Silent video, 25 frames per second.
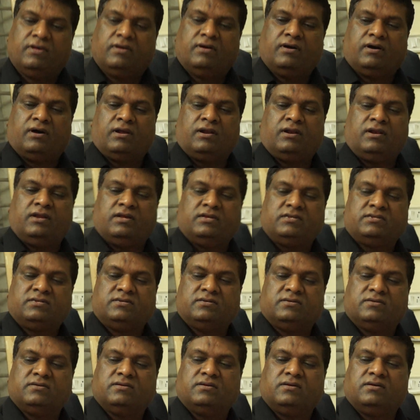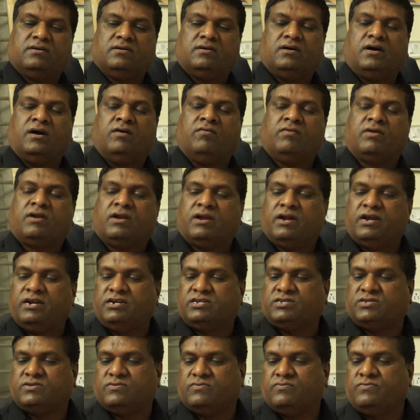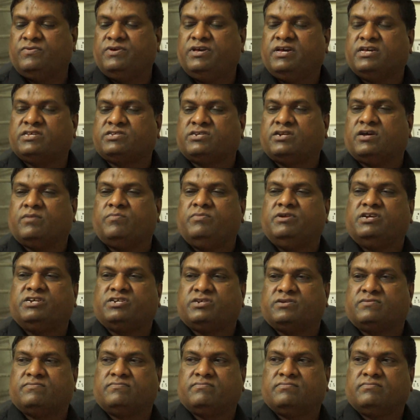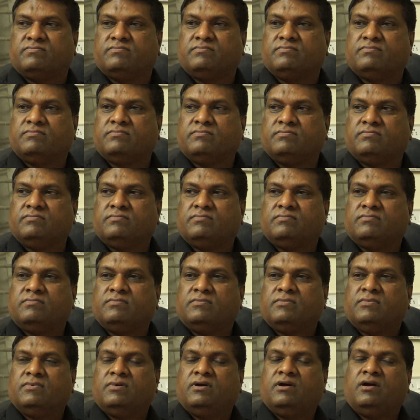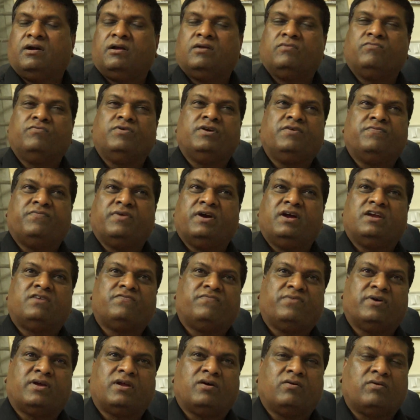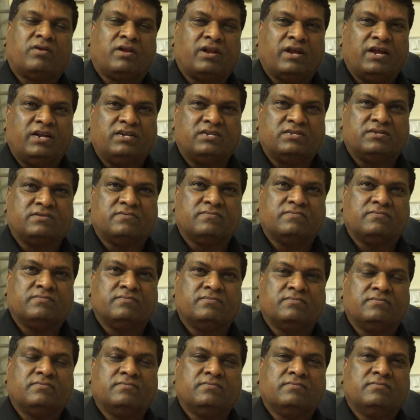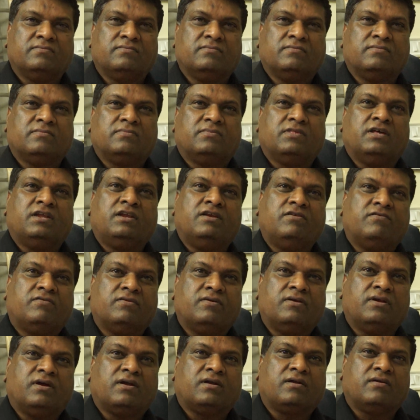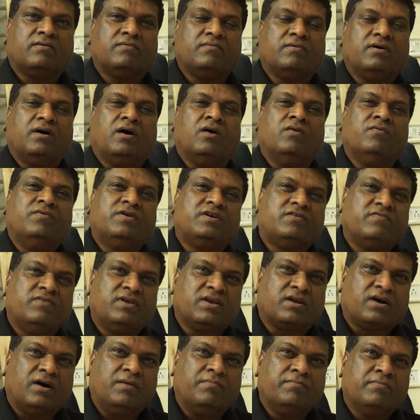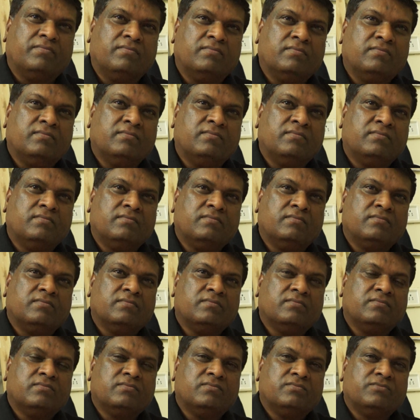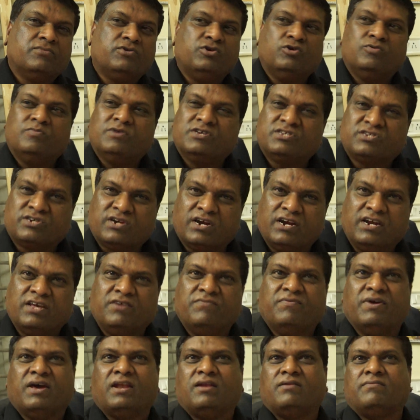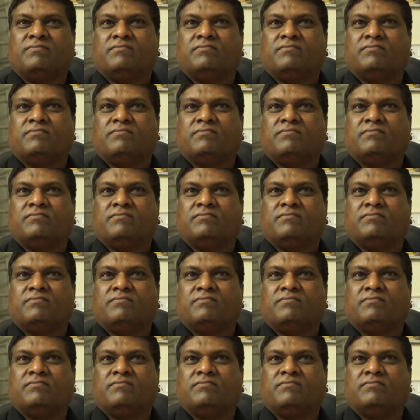Unless our rights we establish and we fight for our rights, then it will not. How it will come? You must study well.